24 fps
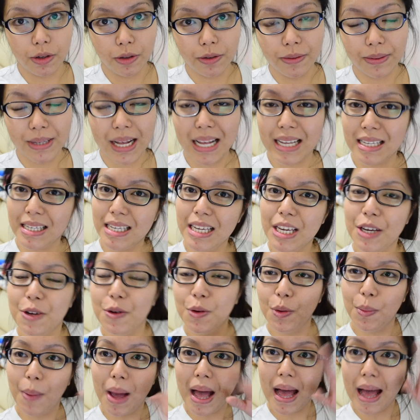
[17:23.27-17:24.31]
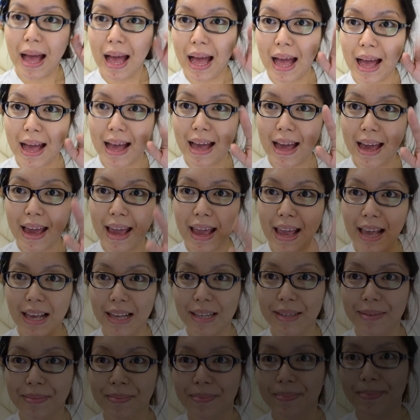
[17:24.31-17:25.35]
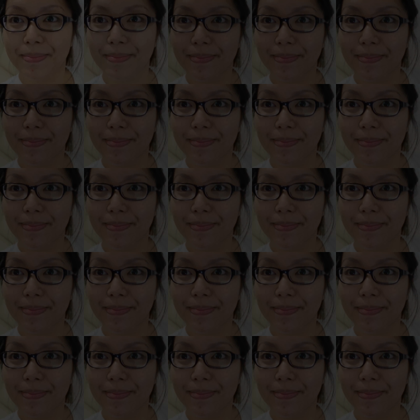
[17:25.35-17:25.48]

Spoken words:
So, I'll see you. Bye!